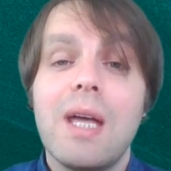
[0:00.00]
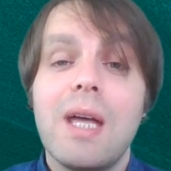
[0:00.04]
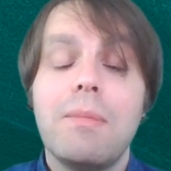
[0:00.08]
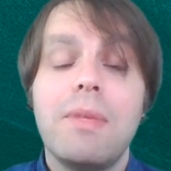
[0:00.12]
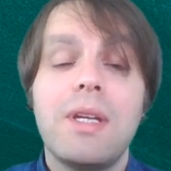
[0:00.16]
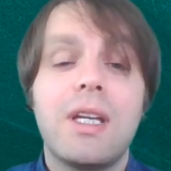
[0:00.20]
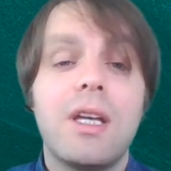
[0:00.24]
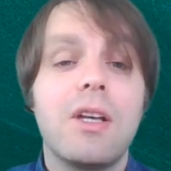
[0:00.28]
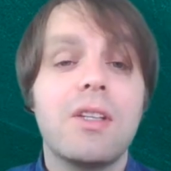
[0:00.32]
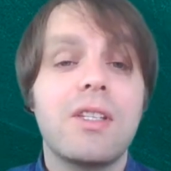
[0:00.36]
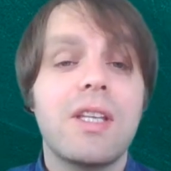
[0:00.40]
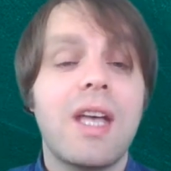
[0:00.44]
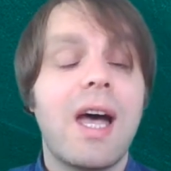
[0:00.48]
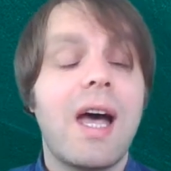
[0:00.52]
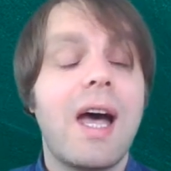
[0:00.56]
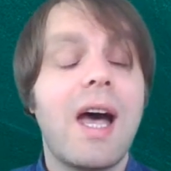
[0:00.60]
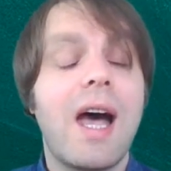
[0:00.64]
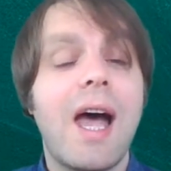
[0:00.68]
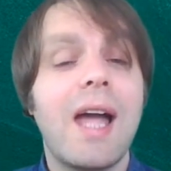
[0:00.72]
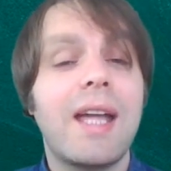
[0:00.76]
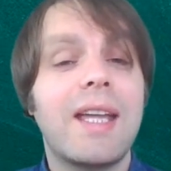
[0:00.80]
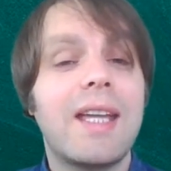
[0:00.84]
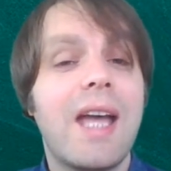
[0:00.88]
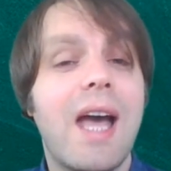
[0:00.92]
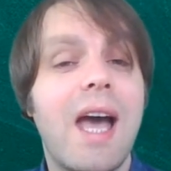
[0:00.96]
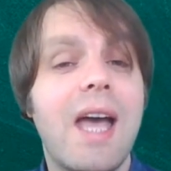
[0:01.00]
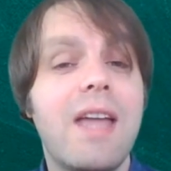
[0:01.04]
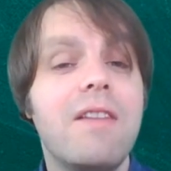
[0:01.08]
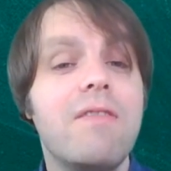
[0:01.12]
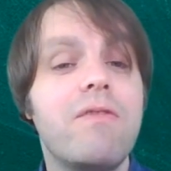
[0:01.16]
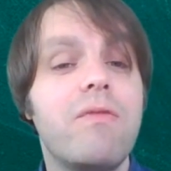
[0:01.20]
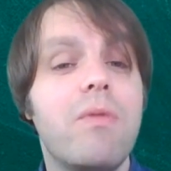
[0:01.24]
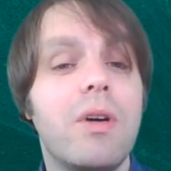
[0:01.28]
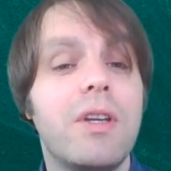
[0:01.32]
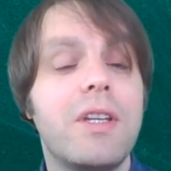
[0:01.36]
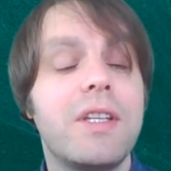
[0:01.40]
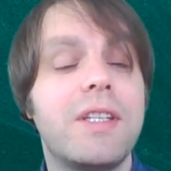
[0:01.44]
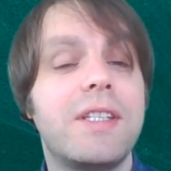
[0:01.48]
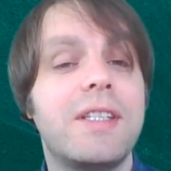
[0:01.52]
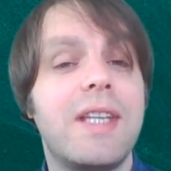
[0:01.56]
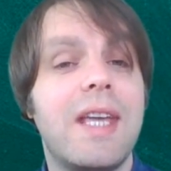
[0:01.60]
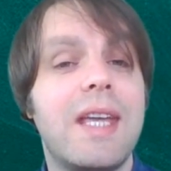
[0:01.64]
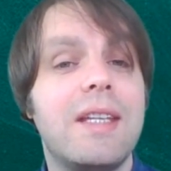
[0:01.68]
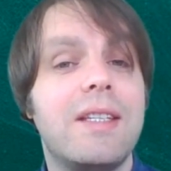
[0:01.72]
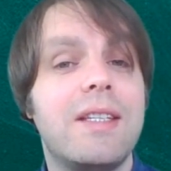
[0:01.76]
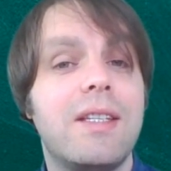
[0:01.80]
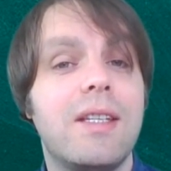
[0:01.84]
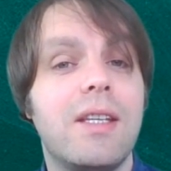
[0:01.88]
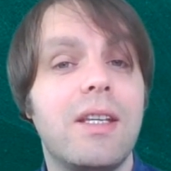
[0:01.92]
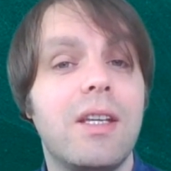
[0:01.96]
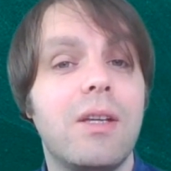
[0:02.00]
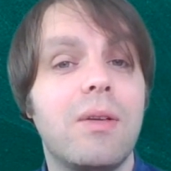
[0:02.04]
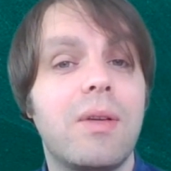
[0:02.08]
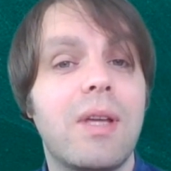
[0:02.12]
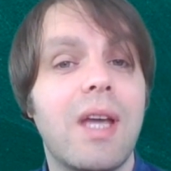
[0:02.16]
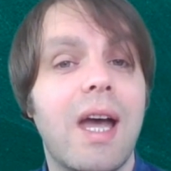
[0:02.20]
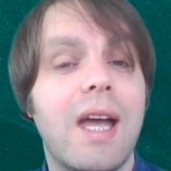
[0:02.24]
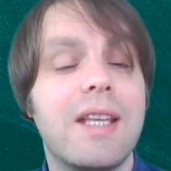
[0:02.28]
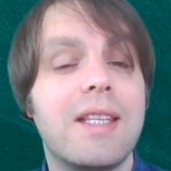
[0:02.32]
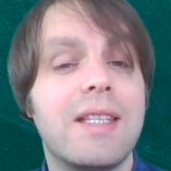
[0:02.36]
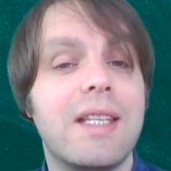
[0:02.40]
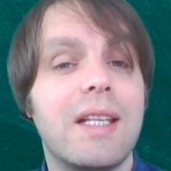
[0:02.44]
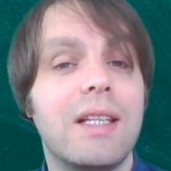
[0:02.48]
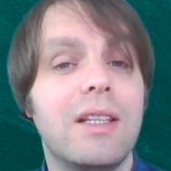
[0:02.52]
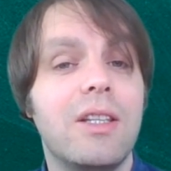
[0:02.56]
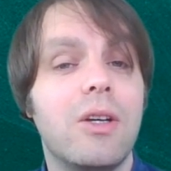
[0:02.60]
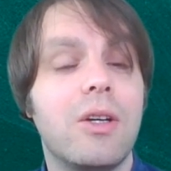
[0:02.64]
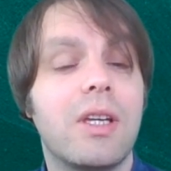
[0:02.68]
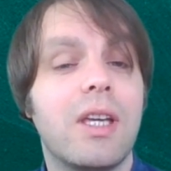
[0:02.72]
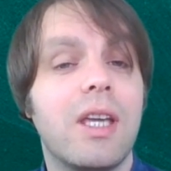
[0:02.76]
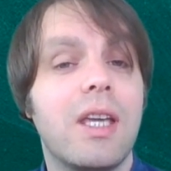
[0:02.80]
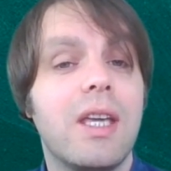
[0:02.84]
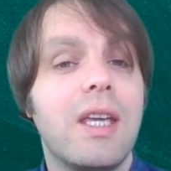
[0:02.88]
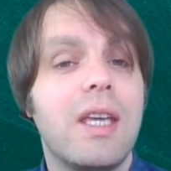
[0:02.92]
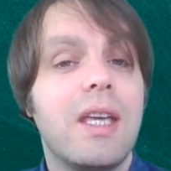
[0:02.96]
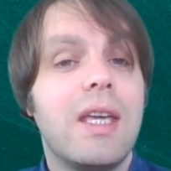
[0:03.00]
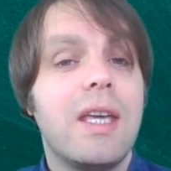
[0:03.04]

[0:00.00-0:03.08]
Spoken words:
because I kind of want to say to you guys that, look,